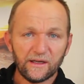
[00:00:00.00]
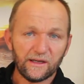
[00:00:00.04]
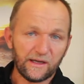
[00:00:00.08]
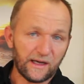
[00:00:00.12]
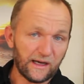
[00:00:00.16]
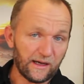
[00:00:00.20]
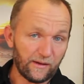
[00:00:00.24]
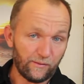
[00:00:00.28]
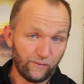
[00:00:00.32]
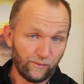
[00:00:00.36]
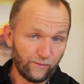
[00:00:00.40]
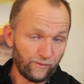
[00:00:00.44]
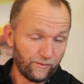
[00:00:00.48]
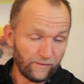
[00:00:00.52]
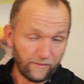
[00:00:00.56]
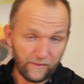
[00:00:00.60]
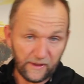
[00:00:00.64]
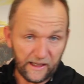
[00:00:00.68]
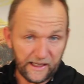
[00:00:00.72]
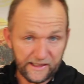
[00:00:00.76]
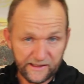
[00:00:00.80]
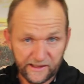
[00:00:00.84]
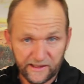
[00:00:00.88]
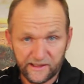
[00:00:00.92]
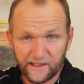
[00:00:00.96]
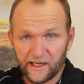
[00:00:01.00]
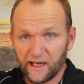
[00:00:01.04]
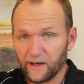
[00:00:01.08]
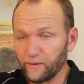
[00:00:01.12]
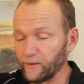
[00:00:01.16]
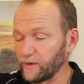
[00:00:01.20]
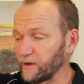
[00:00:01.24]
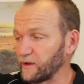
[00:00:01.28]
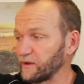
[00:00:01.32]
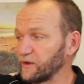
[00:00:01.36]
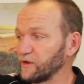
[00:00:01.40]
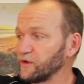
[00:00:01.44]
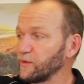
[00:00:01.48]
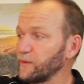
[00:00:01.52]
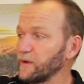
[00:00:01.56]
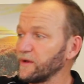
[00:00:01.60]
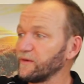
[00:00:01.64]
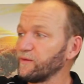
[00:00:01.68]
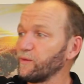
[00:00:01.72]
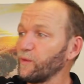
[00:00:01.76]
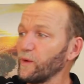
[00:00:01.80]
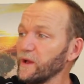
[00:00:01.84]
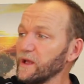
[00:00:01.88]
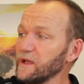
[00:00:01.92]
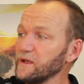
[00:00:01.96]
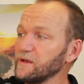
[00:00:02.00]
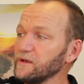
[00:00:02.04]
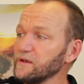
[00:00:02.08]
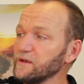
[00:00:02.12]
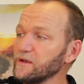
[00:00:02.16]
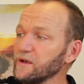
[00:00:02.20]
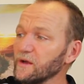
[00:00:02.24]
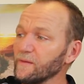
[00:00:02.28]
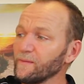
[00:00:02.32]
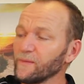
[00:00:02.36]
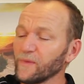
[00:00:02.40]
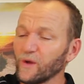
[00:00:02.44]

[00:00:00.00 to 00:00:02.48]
as I say, with a little bit of wind,